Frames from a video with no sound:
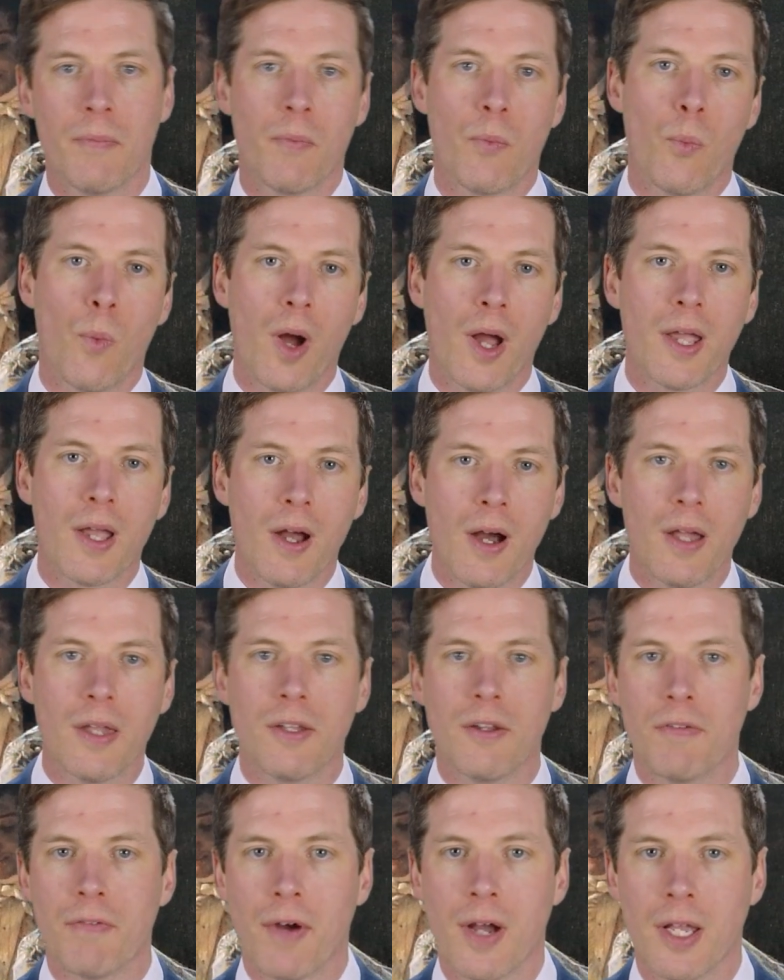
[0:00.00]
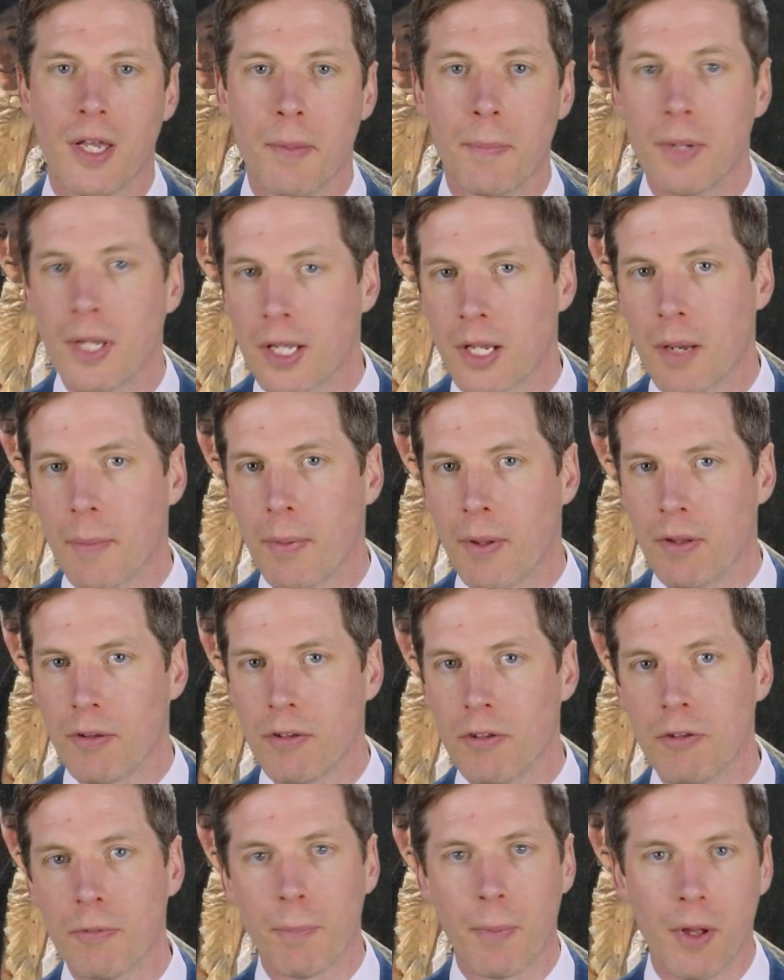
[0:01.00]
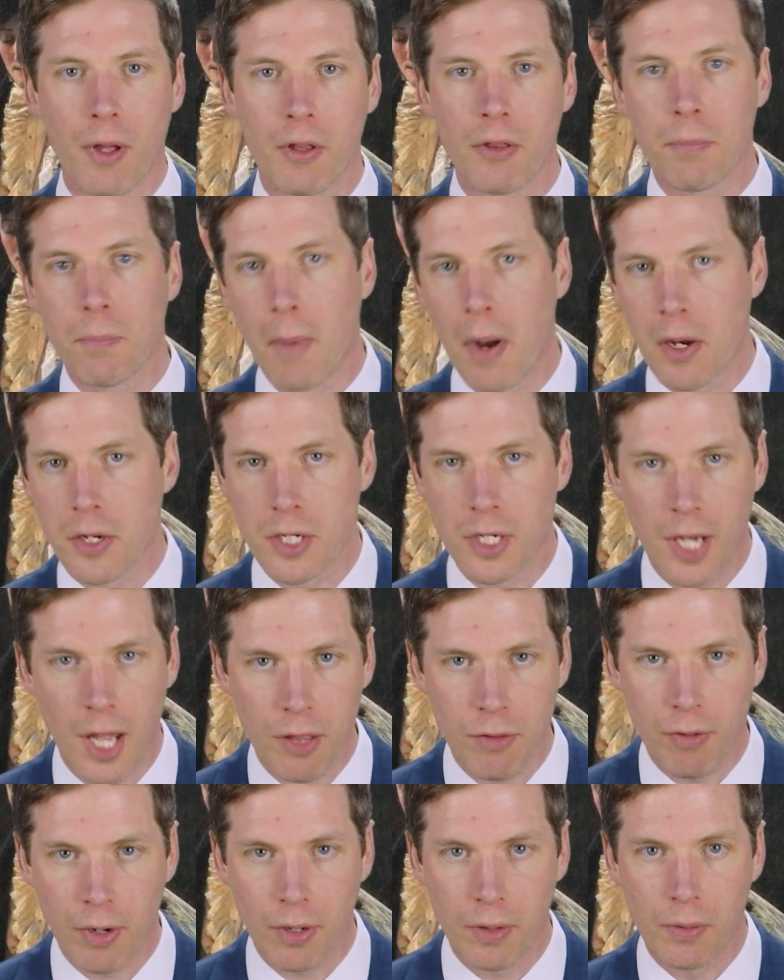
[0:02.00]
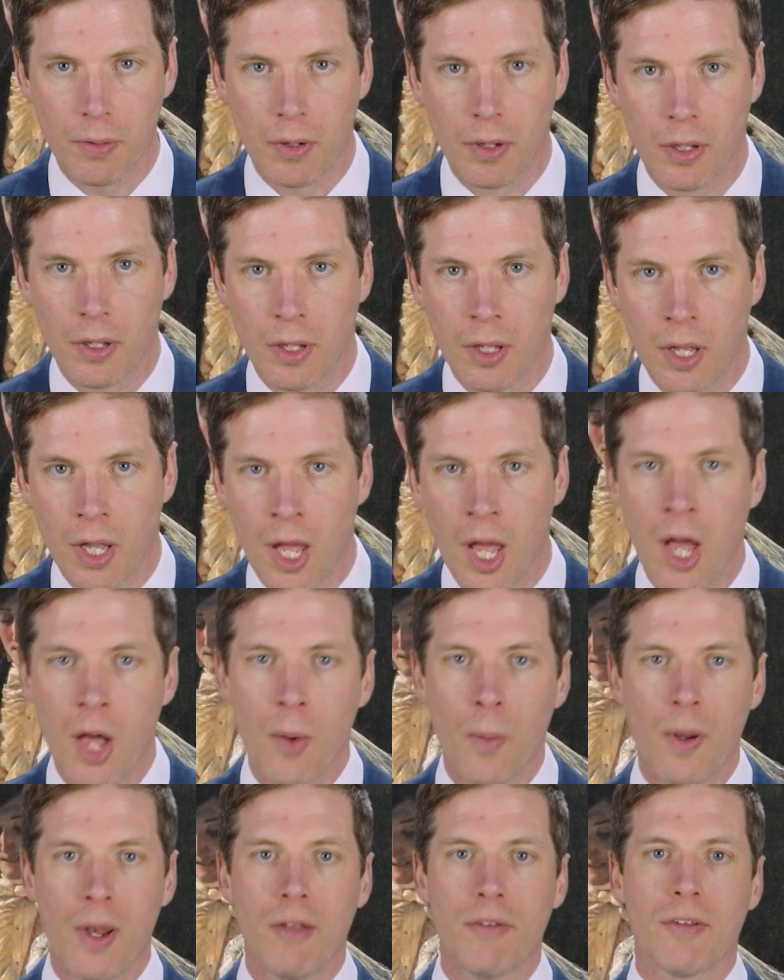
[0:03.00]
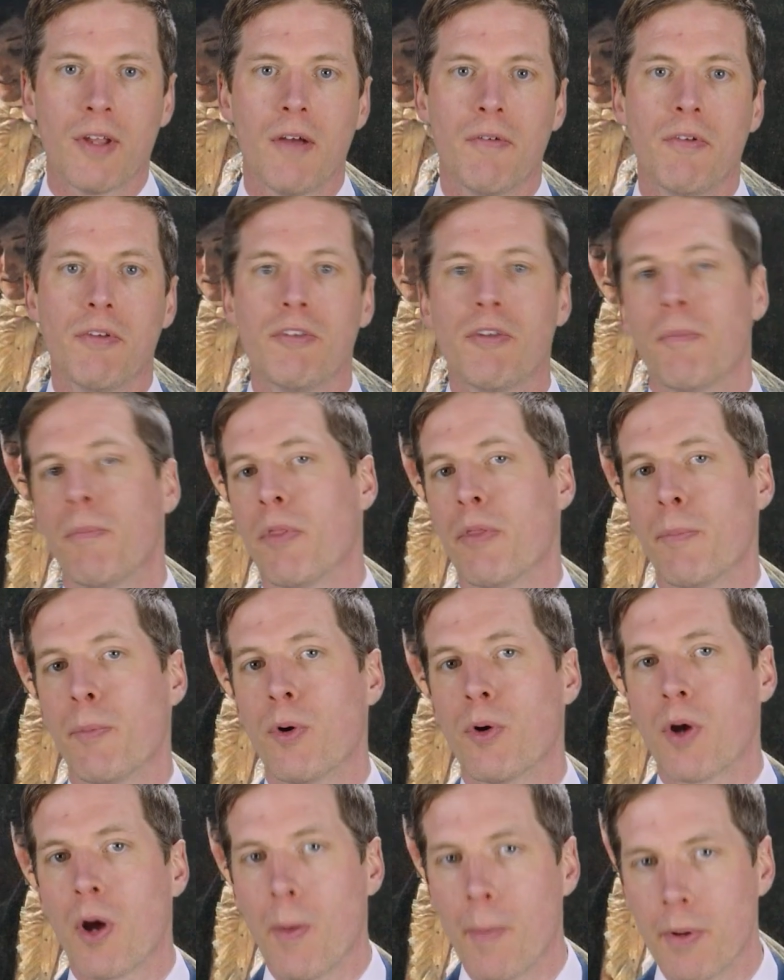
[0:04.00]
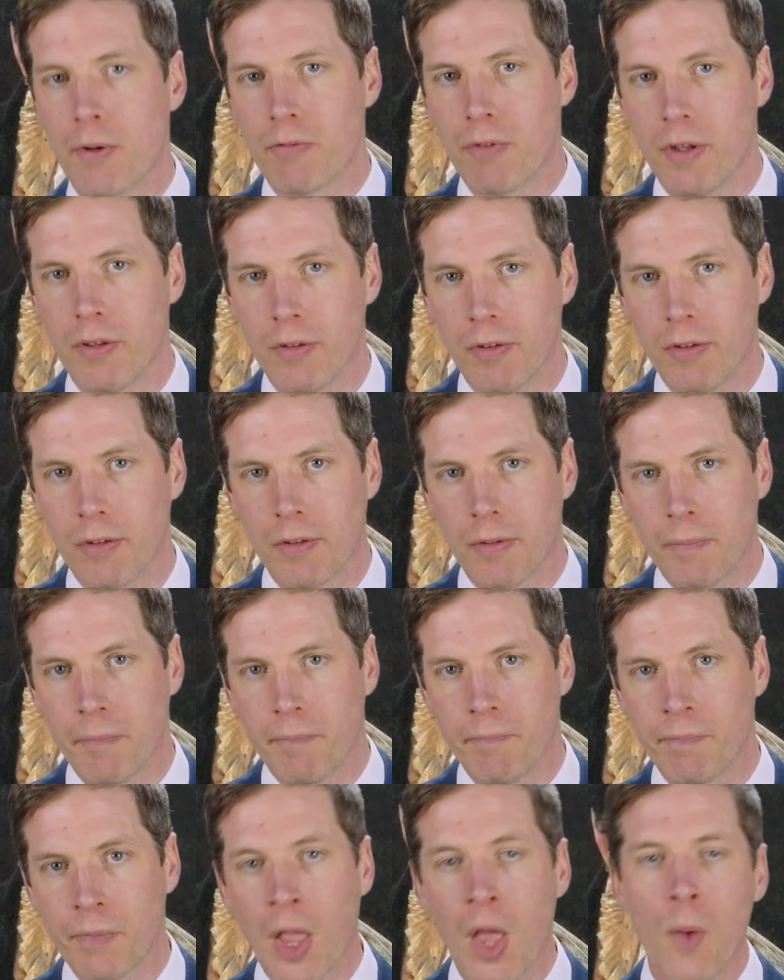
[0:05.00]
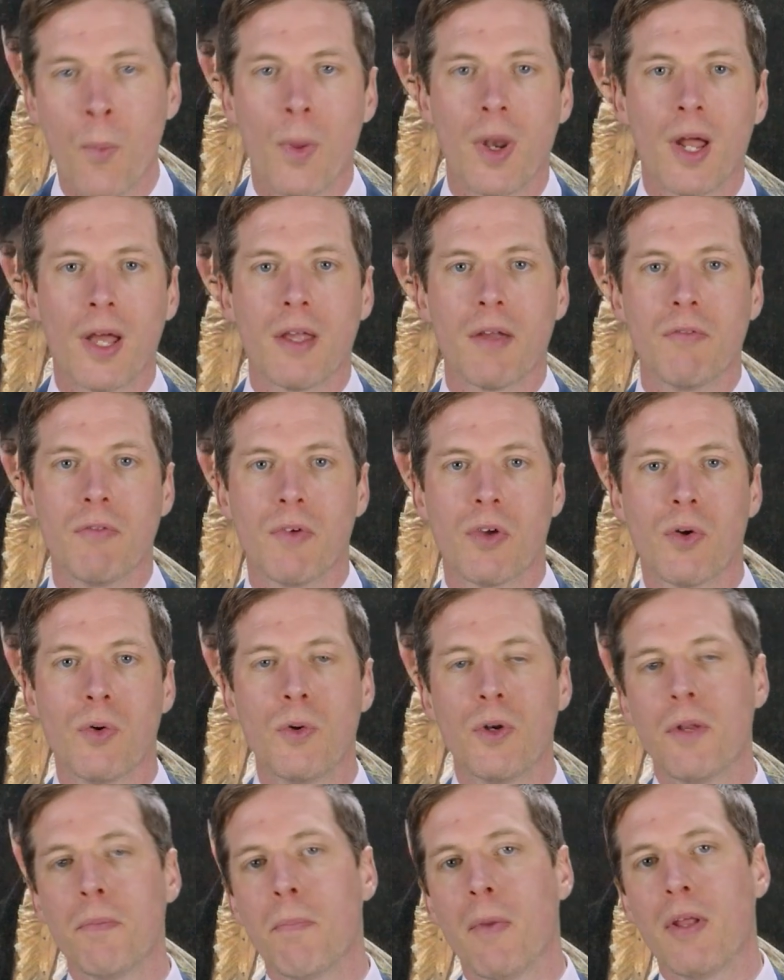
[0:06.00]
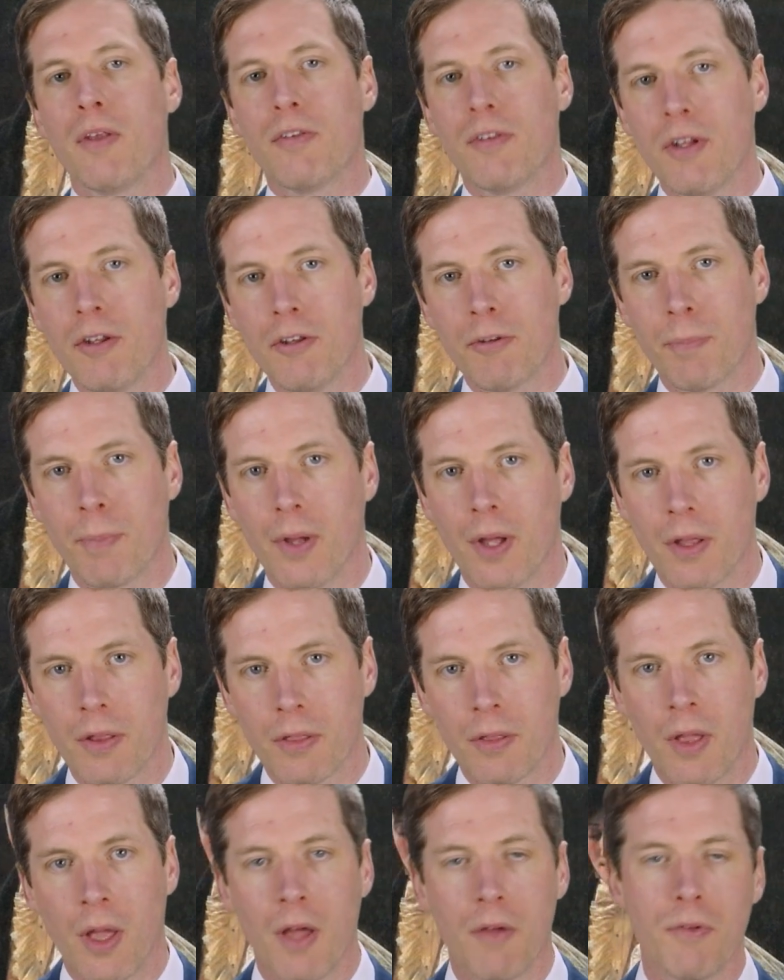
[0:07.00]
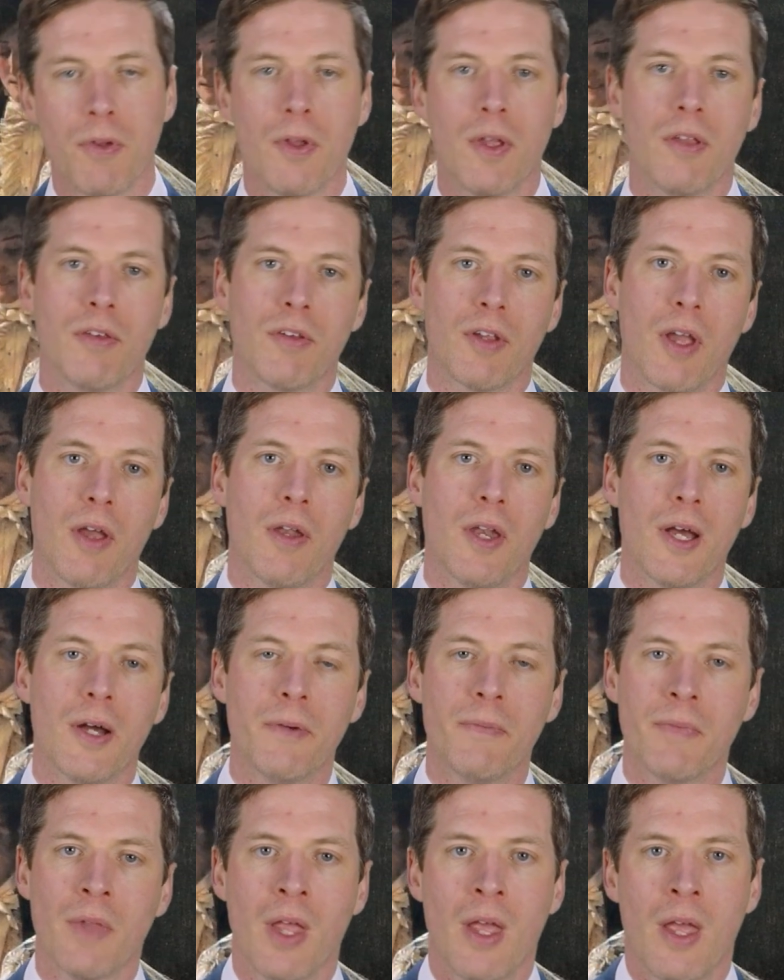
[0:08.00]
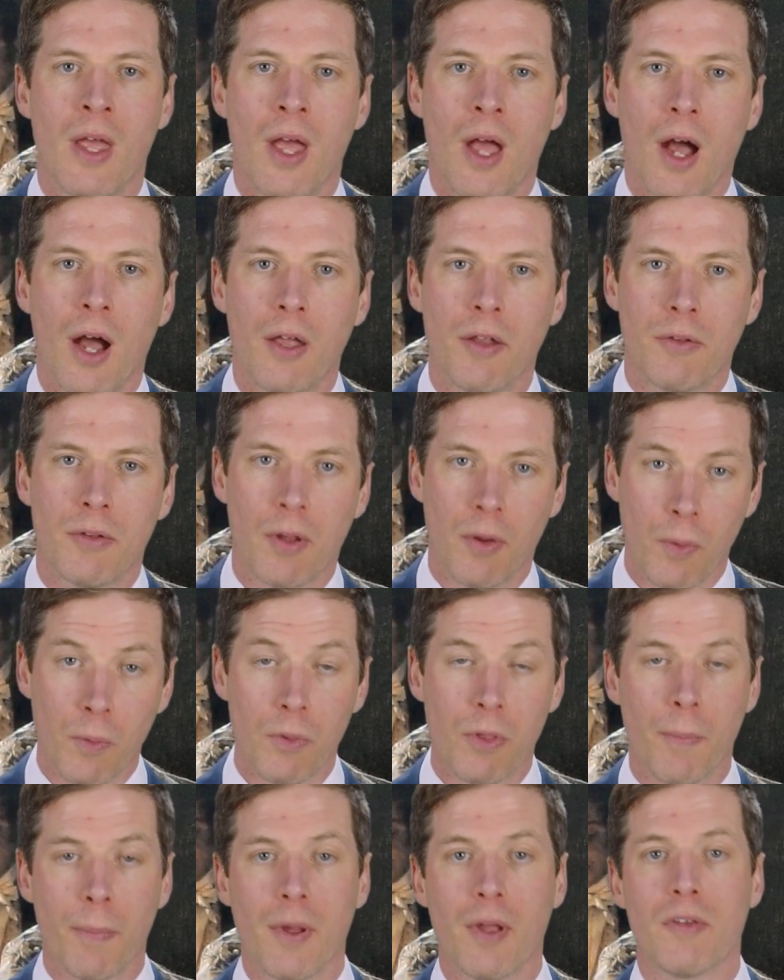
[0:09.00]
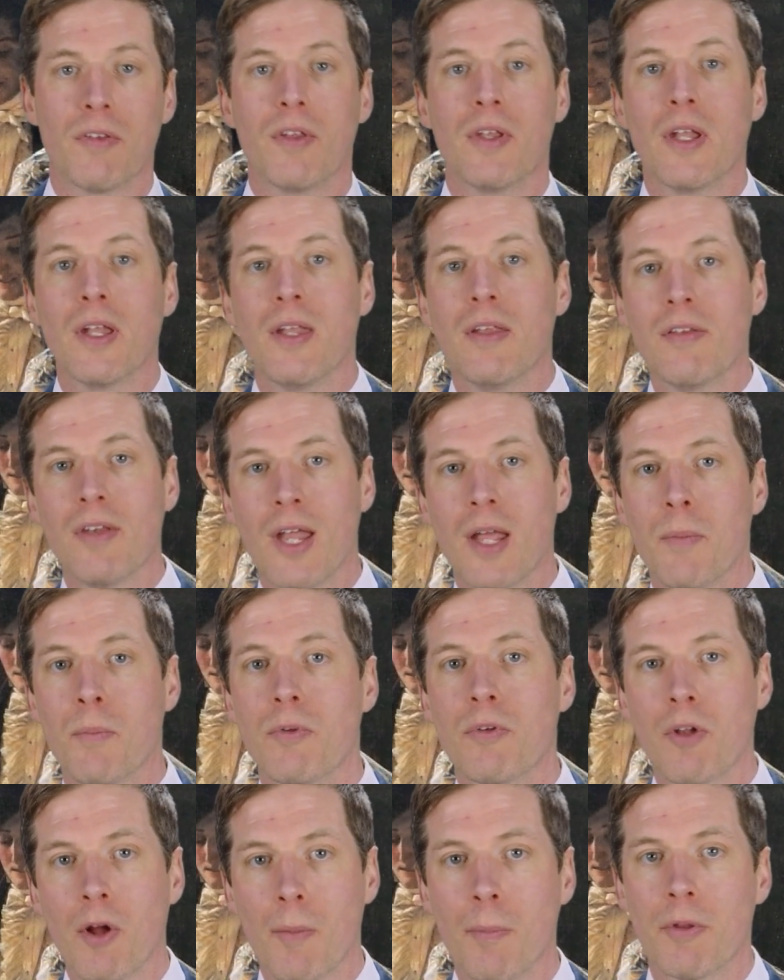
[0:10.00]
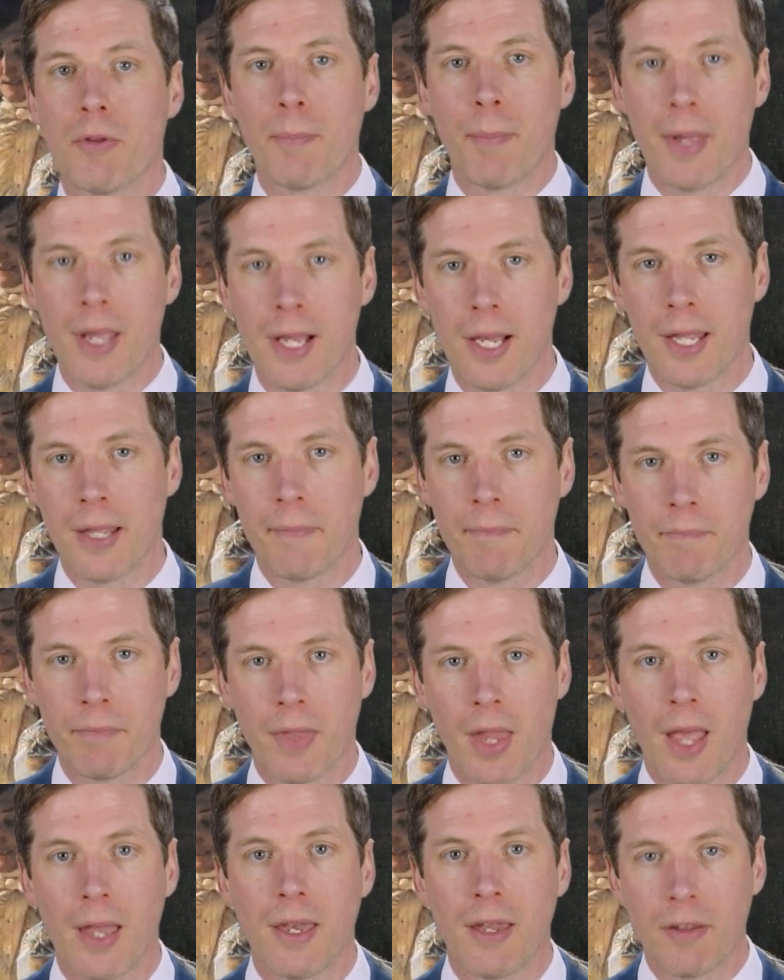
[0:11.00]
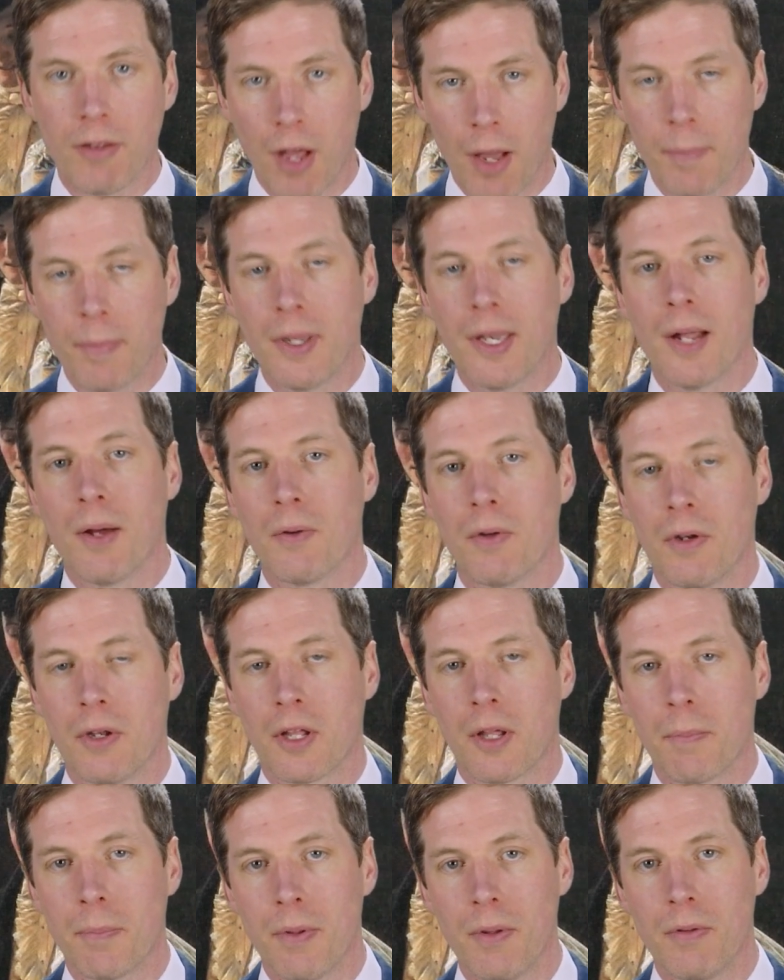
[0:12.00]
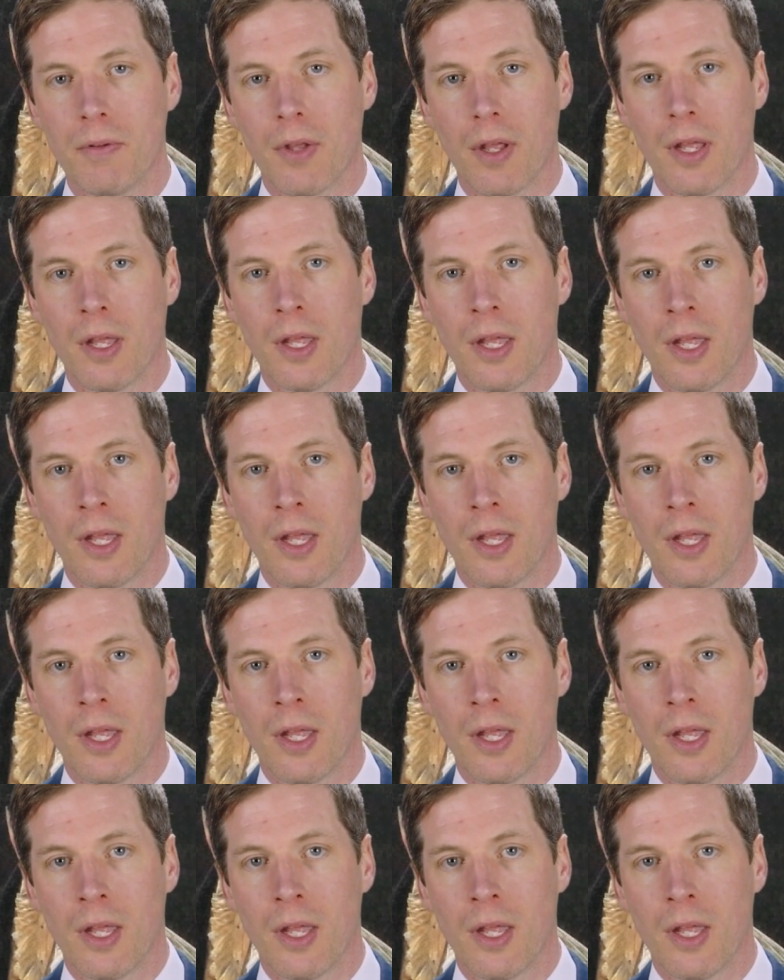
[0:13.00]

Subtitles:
Why can't you find a particular person's birth, marriage, or death record? Well, let's cover some of the more common reasons. When I recorded my son's birth a few years ago now, I told the person that his name was Thomas Bayley, and they typed it out on the computer.